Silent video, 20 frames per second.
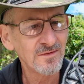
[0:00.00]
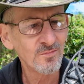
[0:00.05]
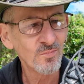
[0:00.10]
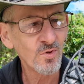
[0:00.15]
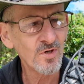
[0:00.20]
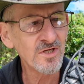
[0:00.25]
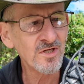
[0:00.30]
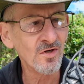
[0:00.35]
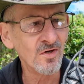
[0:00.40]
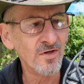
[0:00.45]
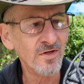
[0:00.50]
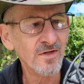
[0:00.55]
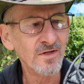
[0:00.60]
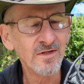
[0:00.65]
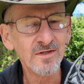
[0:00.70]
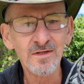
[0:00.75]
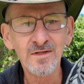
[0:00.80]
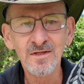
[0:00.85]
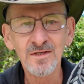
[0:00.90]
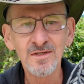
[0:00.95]
Pretty good.
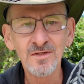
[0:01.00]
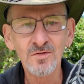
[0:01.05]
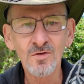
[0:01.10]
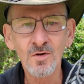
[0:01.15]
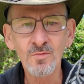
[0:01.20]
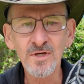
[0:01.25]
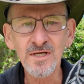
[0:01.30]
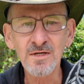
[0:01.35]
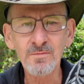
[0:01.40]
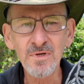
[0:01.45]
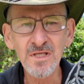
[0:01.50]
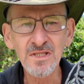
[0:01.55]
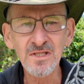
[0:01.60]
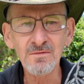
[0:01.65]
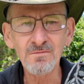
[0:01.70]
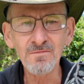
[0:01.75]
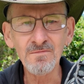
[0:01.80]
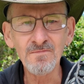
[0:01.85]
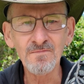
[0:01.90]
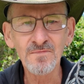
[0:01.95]
Do I recommend
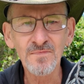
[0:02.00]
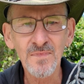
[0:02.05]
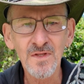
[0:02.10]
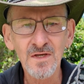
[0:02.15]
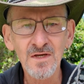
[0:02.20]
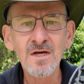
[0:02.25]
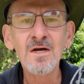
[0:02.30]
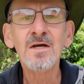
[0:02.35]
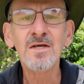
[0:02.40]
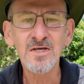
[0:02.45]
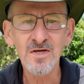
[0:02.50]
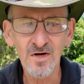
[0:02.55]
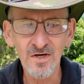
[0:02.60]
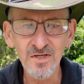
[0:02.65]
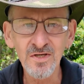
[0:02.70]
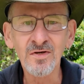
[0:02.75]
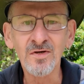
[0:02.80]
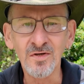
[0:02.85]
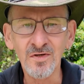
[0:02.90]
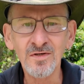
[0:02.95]
them? Yeah, I
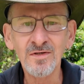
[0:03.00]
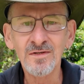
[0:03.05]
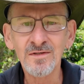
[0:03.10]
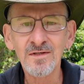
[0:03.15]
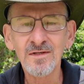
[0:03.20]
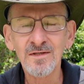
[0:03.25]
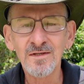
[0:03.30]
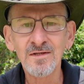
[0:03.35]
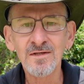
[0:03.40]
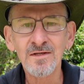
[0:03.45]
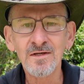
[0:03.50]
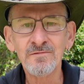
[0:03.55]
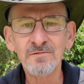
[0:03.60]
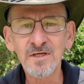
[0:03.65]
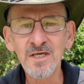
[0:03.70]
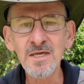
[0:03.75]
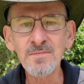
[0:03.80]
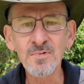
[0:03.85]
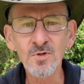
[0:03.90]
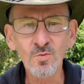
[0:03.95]
do. If you
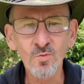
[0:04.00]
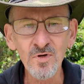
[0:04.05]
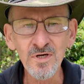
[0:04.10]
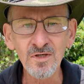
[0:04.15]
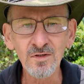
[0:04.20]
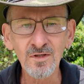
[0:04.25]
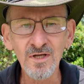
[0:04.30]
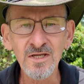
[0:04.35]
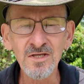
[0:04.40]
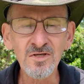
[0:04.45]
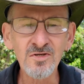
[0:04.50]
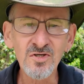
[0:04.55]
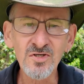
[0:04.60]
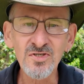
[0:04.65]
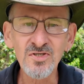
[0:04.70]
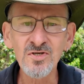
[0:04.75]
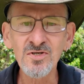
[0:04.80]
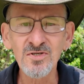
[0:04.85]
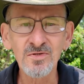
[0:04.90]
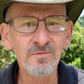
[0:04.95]
keep it real and you're
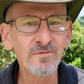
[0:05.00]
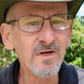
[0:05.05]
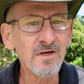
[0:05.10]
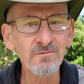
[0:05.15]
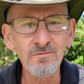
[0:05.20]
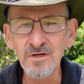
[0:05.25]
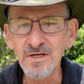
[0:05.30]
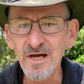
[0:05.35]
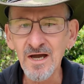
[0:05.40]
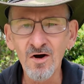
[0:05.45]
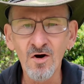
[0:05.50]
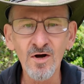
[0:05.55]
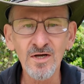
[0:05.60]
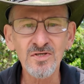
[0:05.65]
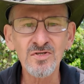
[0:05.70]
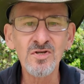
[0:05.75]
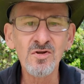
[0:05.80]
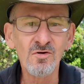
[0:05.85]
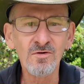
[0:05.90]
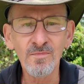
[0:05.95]
just using them for everyday
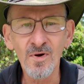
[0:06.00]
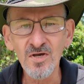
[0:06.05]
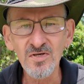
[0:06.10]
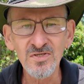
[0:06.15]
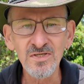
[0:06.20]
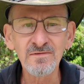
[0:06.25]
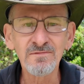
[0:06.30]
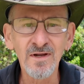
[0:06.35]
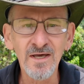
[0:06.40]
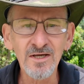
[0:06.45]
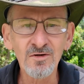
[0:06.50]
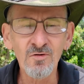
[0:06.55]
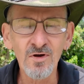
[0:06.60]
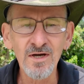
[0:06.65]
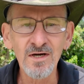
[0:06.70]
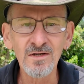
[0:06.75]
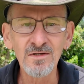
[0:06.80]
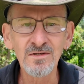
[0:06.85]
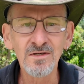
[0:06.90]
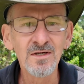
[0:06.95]
hikes and you're doing mostly flat
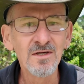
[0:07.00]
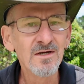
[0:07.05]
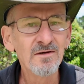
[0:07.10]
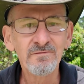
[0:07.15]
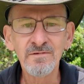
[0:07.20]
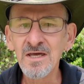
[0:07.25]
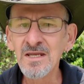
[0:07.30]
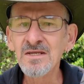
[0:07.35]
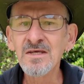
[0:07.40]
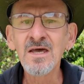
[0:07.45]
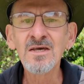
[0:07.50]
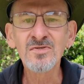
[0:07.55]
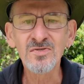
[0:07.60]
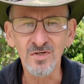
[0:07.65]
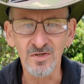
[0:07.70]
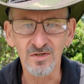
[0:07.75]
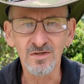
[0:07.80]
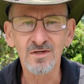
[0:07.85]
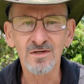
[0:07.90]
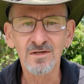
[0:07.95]
ground,
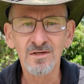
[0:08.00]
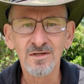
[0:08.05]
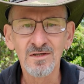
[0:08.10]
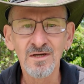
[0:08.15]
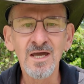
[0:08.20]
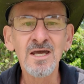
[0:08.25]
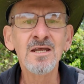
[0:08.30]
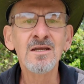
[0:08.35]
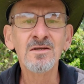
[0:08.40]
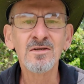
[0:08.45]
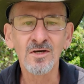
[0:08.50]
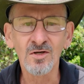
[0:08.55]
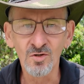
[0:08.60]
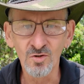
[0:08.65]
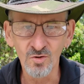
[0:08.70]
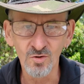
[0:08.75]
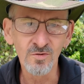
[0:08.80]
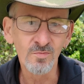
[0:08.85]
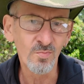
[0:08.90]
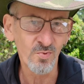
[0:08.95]
fantastic. And a
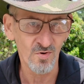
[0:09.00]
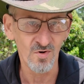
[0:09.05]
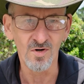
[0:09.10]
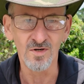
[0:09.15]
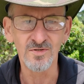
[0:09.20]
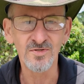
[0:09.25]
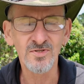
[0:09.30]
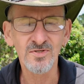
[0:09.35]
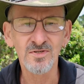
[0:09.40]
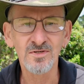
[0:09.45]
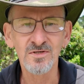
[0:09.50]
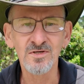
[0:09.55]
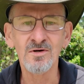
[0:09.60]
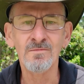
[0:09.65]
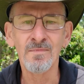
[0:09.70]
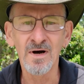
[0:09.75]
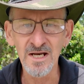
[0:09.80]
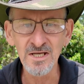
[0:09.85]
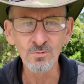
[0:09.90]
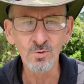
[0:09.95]
good price. Your
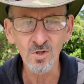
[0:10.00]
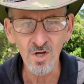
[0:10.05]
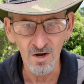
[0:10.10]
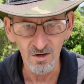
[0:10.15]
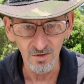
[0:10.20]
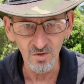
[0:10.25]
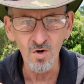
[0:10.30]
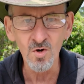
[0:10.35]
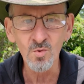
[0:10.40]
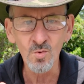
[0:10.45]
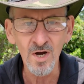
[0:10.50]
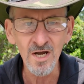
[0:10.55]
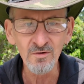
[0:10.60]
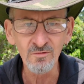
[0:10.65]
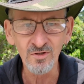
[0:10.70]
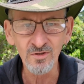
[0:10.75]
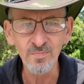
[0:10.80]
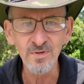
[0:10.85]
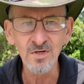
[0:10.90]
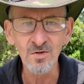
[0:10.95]
money will go a long way
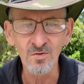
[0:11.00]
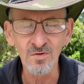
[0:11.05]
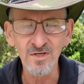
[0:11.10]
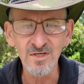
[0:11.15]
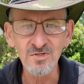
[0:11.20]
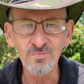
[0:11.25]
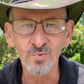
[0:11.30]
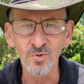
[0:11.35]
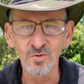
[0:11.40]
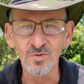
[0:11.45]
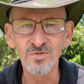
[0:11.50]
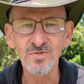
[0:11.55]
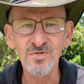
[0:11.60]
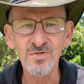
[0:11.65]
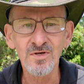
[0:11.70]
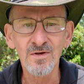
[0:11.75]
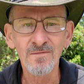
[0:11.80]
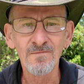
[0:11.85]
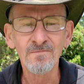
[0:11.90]
with a pair of these boots.